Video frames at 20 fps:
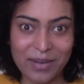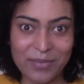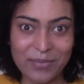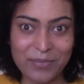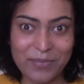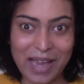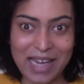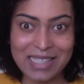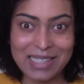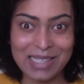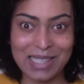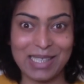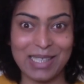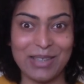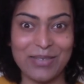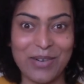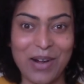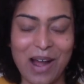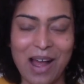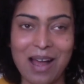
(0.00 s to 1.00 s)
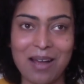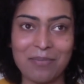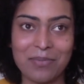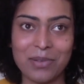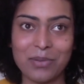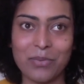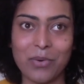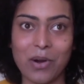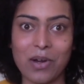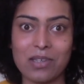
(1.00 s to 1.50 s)
basically what
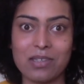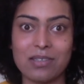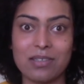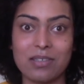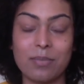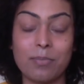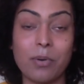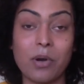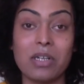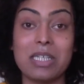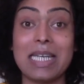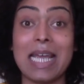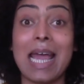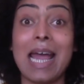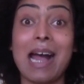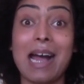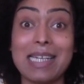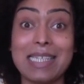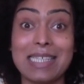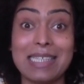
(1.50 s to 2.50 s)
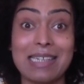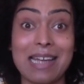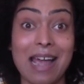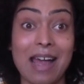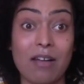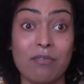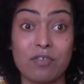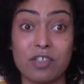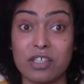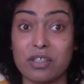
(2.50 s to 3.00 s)
happened was the body hair I did
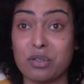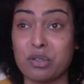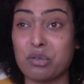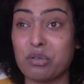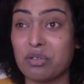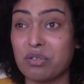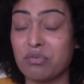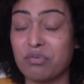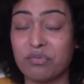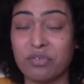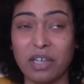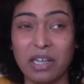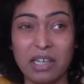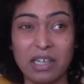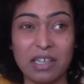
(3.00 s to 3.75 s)
have just sort of